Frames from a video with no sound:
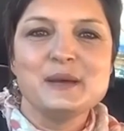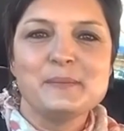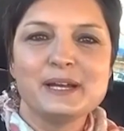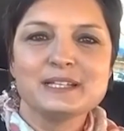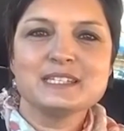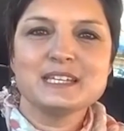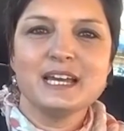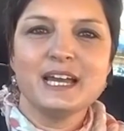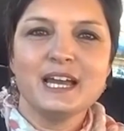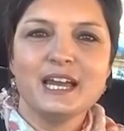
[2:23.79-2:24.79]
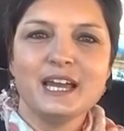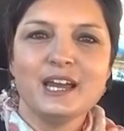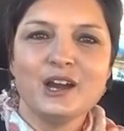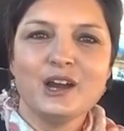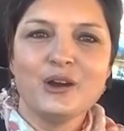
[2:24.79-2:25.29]
But
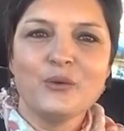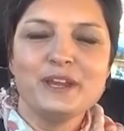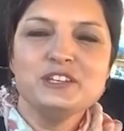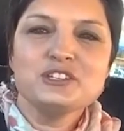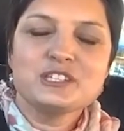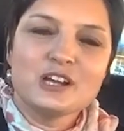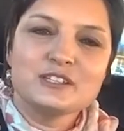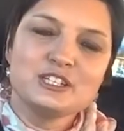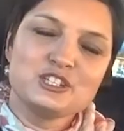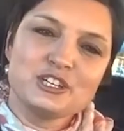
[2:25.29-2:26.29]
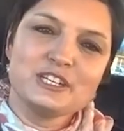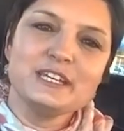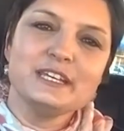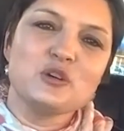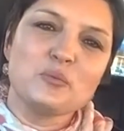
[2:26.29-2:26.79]
when you start the journey
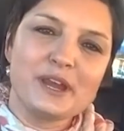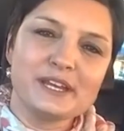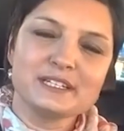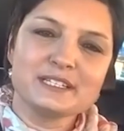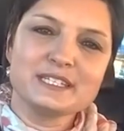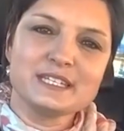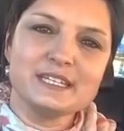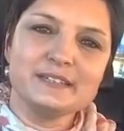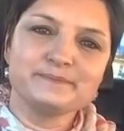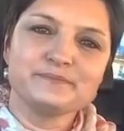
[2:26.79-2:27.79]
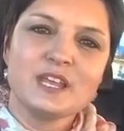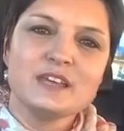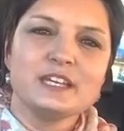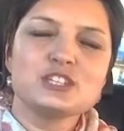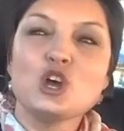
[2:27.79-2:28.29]
in your pregnancy,
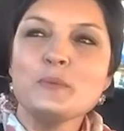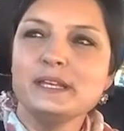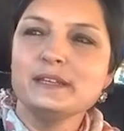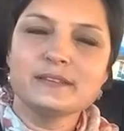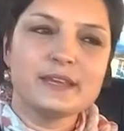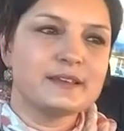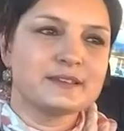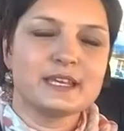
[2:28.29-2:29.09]
there's so many things.